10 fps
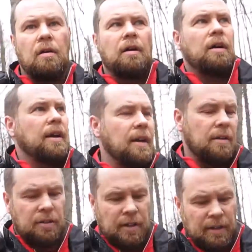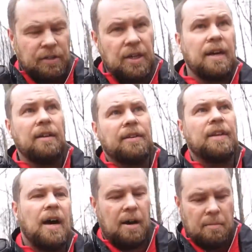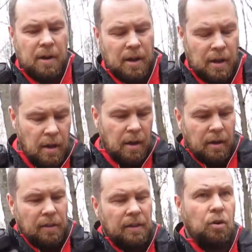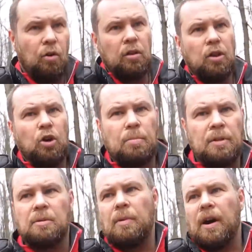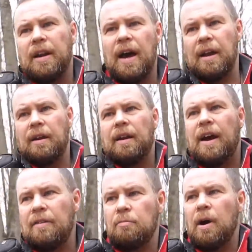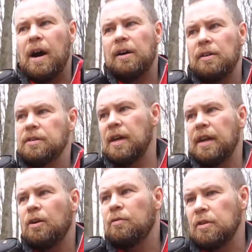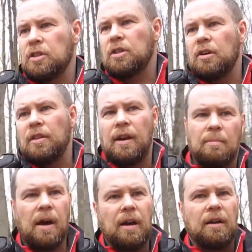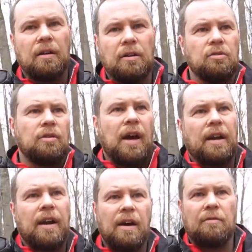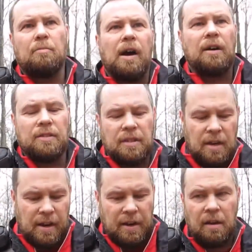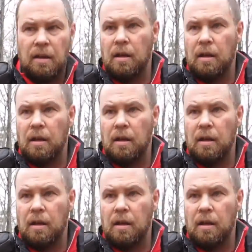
I got to get a check on the time. This whole loop is about 9.5 miles. I know for sure that I'm not going to do 9.5 miles today.